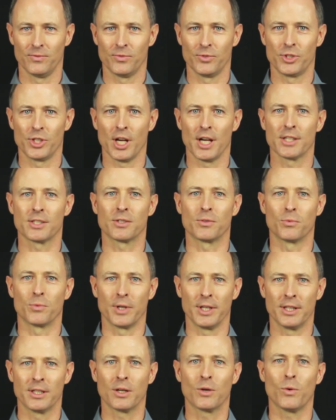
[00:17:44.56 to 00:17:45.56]
Just
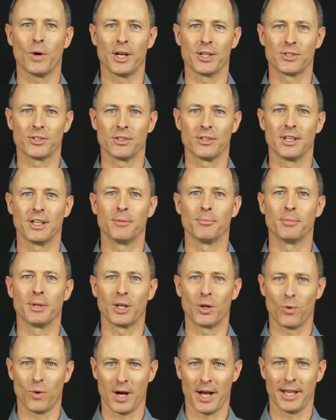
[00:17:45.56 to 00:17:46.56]
read the question and be
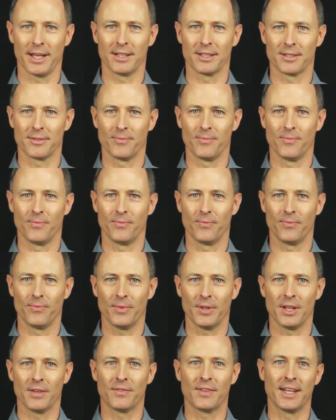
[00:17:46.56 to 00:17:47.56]
quiet.
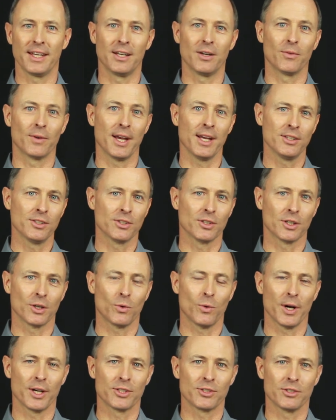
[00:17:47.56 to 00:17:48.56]
If they don't answer the
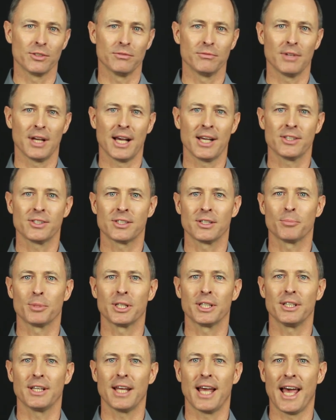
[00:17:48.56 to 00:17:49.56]
question, I
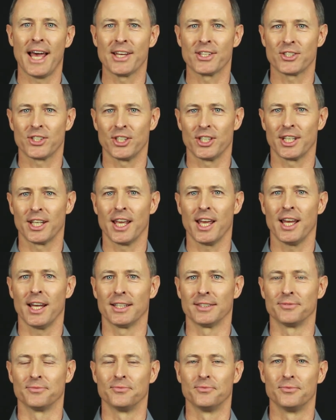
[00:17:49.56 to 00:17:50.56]
simply ask it
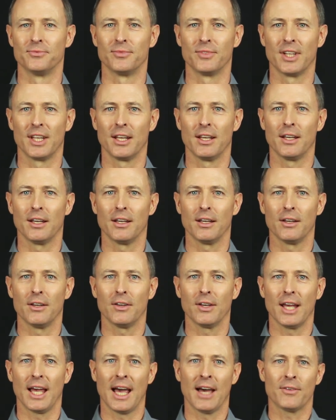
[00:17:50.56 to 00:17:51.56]
again.
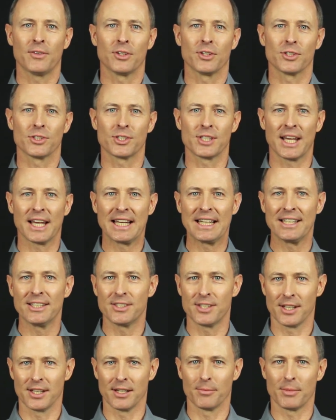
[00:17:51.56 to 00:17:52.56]
After the second
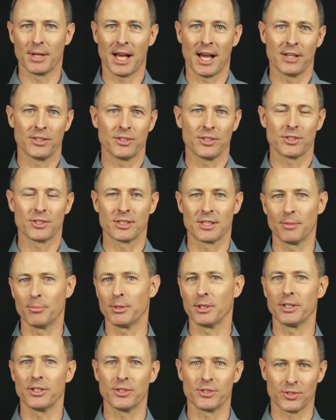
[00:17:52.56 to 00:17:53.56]
attempt, I just
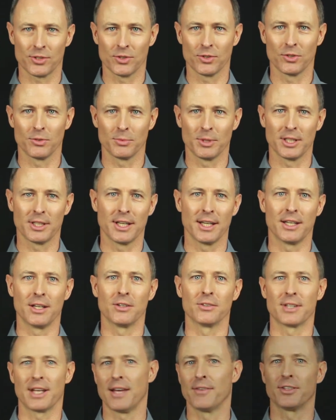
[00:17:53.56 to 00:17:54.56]
simply assume that they
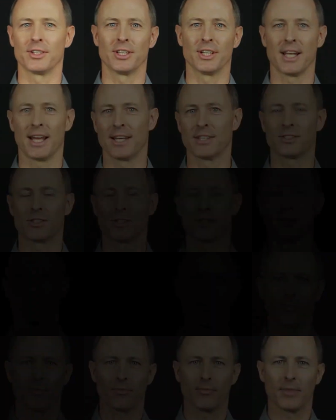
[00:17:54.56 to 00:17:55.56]
don't have a good answer.
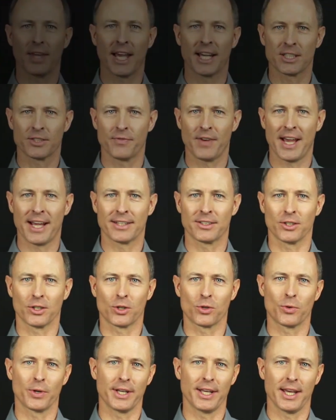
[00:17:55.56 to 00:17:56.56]
X Factor
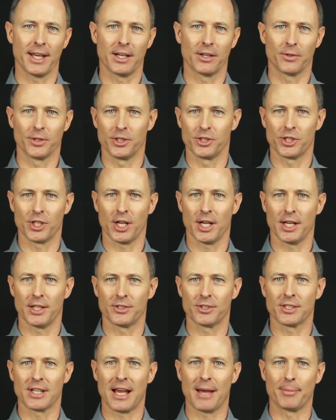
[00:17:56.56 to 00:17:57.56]
creator and
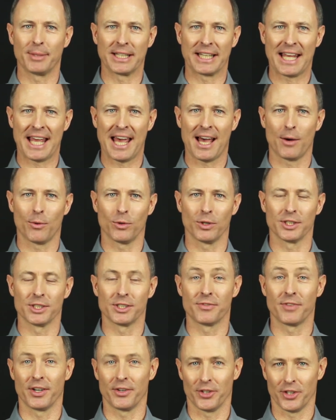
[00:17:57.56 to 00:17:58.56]
judge Simon Cowell
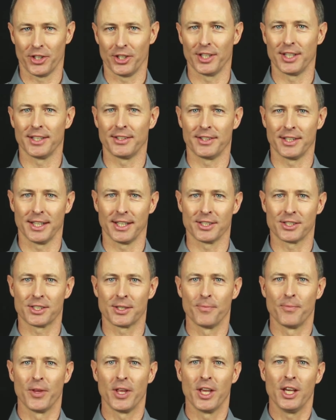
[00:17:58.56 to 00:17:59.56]
is very good at this.
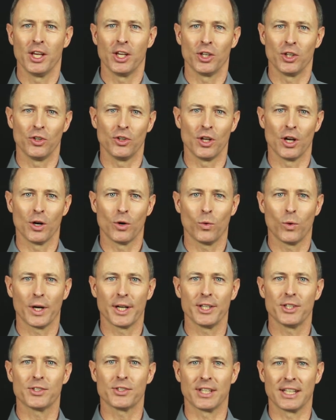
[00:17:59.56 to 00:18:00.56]
You know
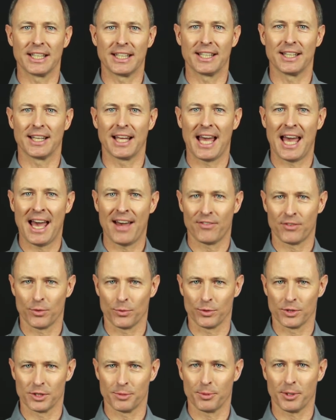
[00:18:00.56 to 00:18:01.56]
what he's thinking
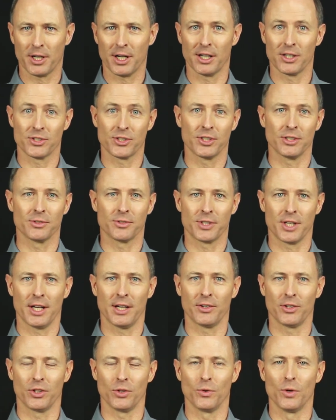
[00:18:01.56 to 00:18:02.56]
afterwards because he'll
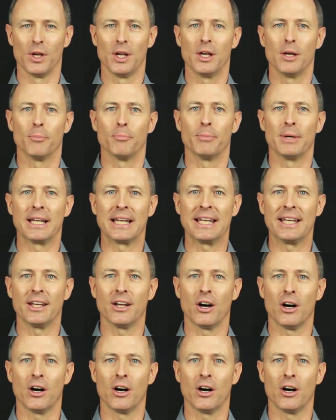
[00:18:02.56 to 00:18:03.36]
tell you, but he